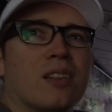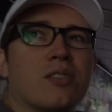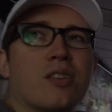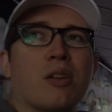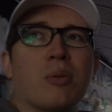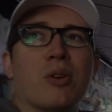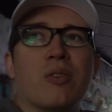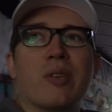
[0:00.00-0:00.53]

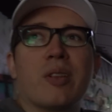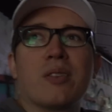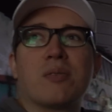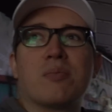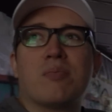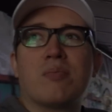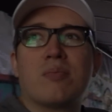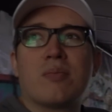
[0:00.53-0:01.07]
Gentleman over there
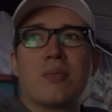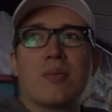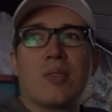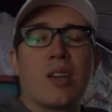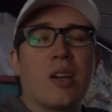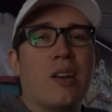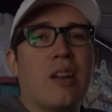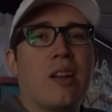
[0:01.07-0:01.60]
is
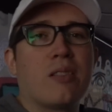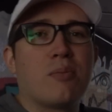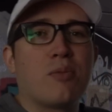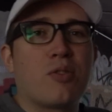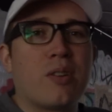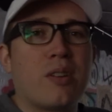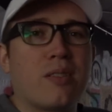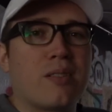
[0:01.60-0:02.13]
cutting down
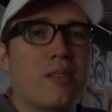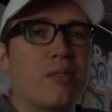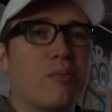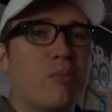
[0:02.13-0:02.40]
some trees, so I